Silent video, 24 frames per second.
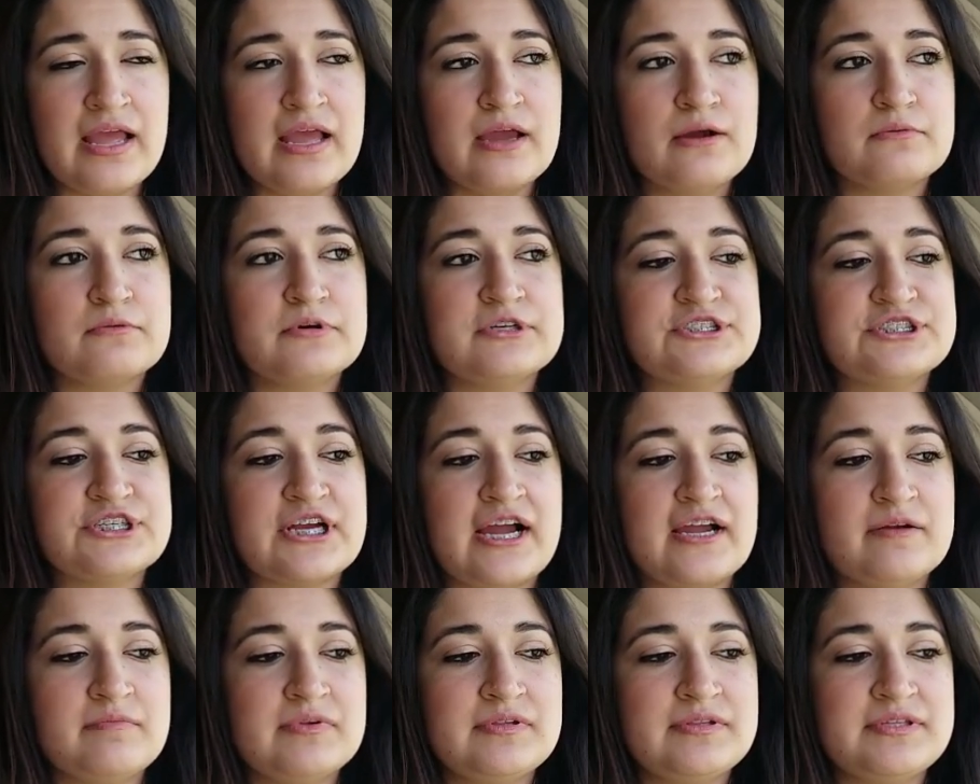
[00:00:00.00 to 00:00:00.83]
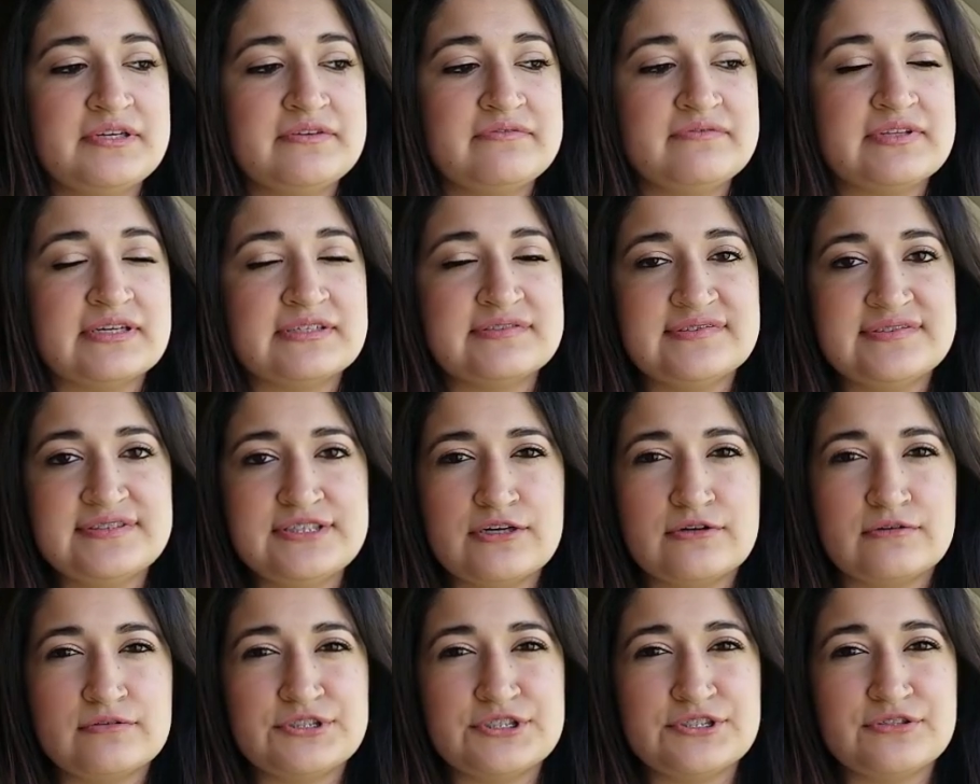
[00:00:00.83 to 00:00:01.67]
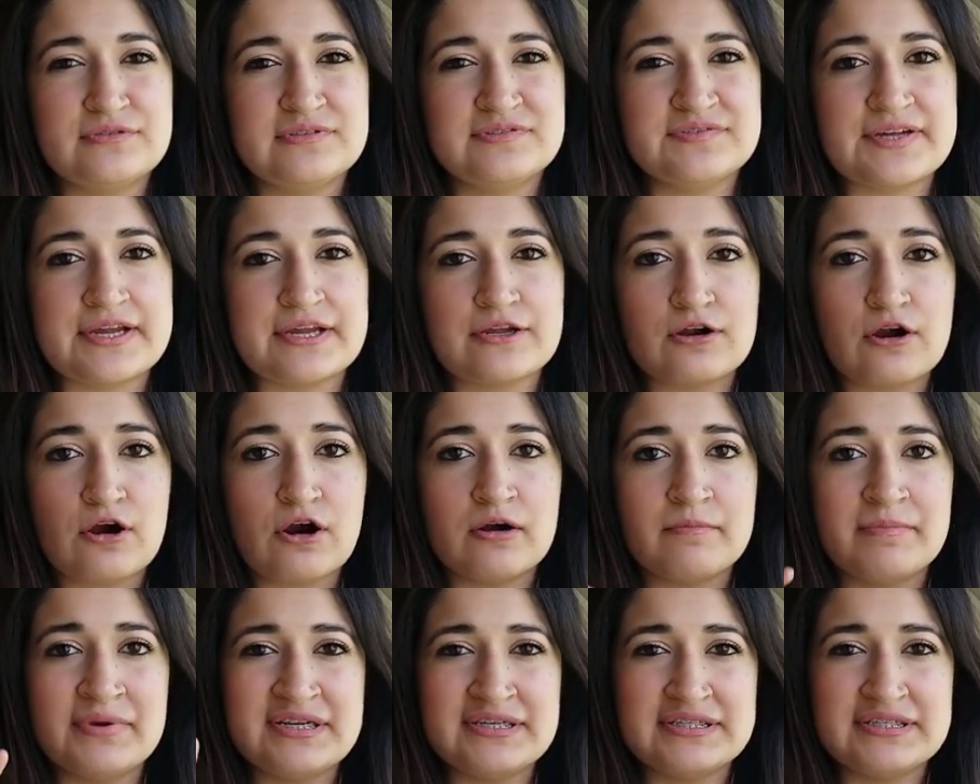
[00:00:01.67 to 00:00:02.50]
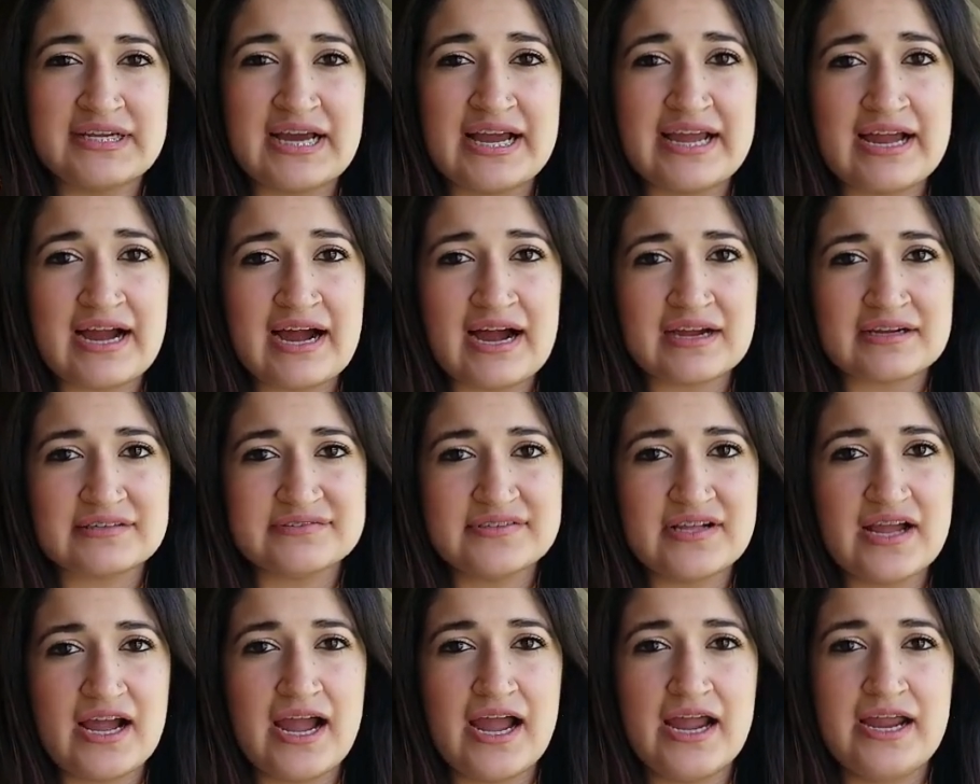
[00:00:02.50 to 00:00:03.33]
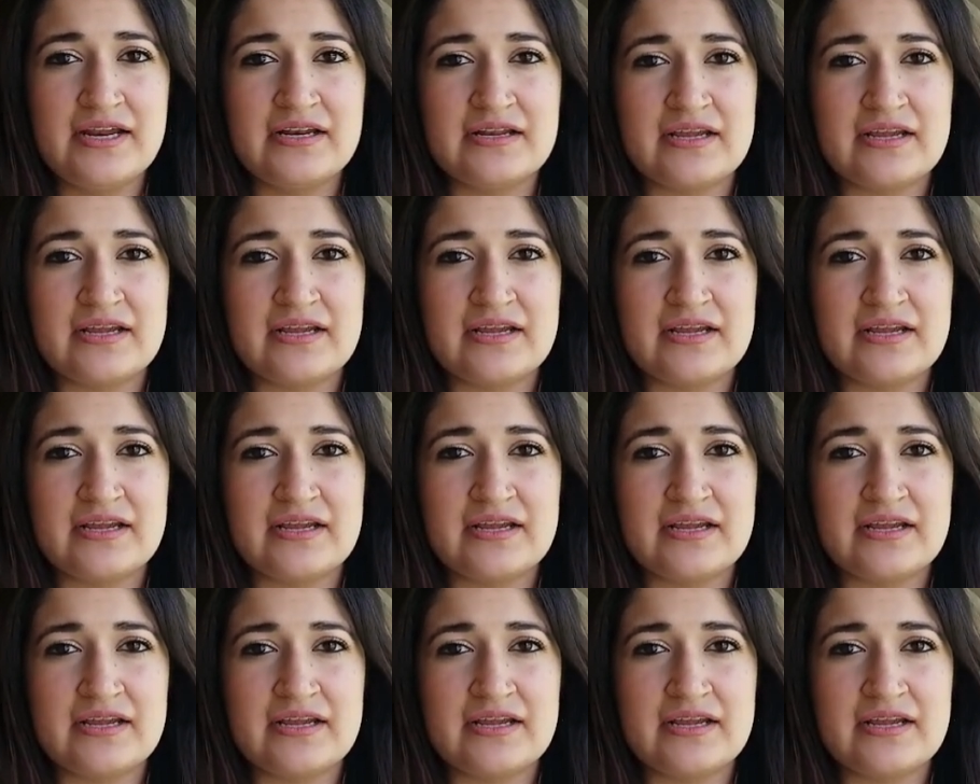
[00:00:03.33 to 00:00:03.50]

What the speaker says: which I believe the CO2 is like carbon dioxide,